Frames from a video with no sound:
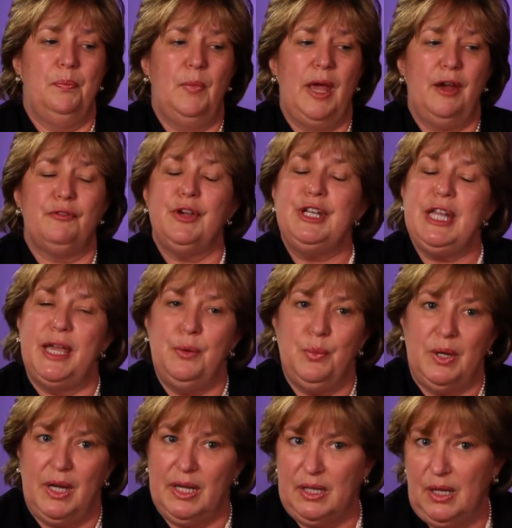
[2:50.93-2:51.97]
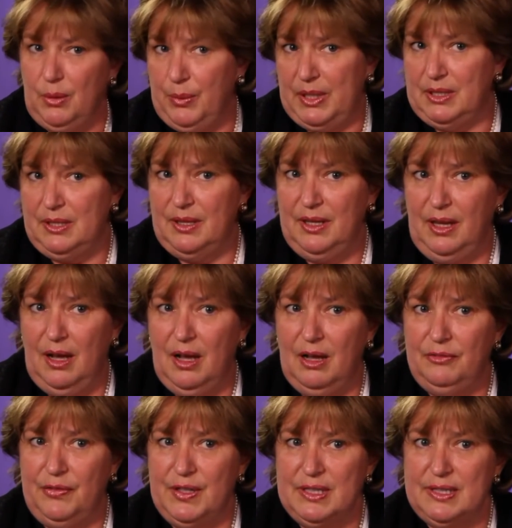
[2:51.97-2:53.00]
Every day when I go into the
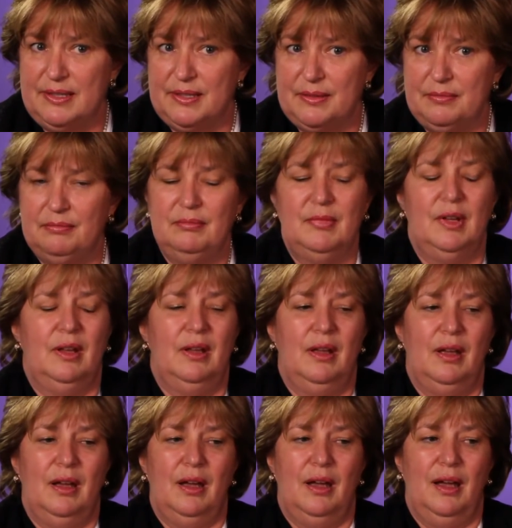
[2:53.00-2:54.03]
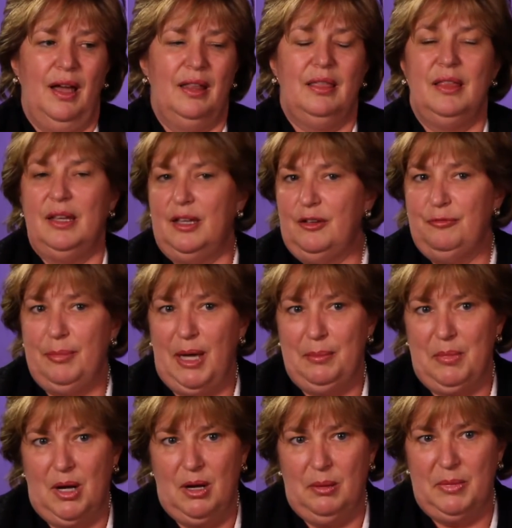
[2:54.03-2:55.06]
office, I think of my
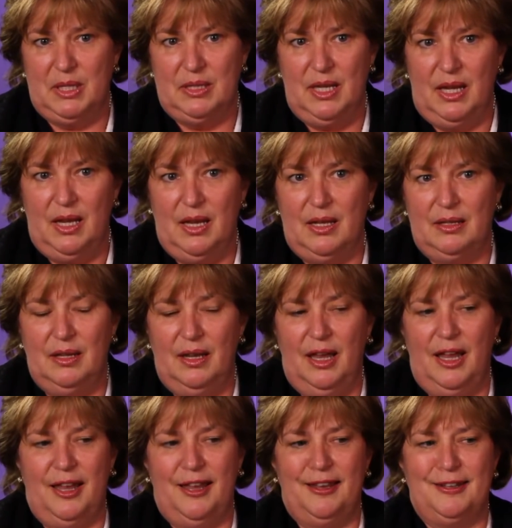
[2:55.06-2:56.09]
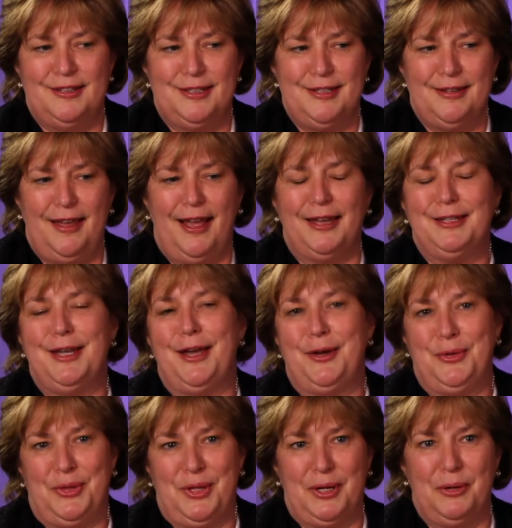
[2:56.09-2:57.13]
mom and dad, and I
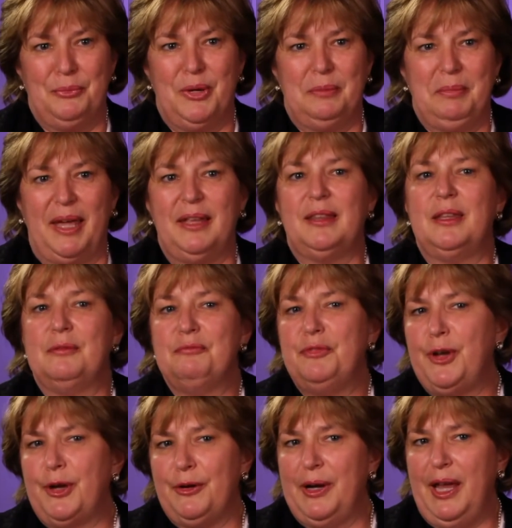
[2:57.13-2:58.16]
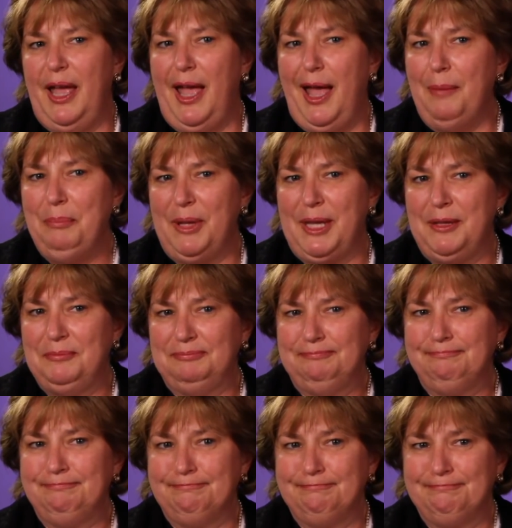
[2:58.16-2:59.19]
know that it would make them very happy
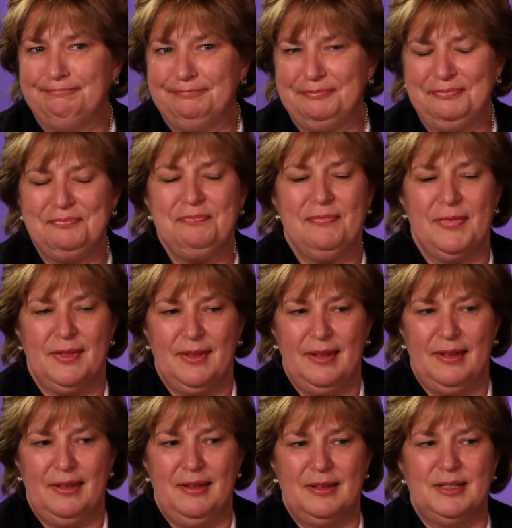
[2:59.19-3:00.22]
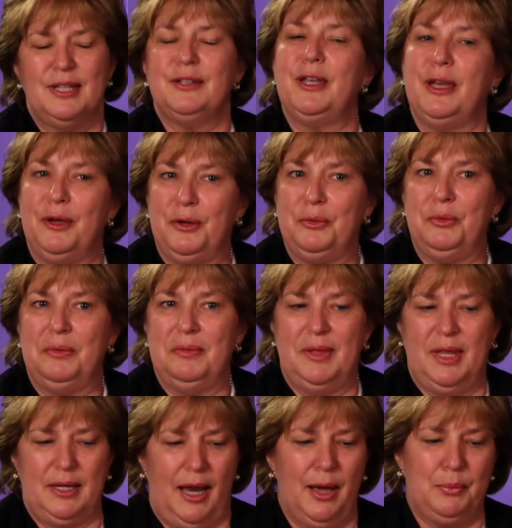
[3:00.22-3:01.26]
to know that I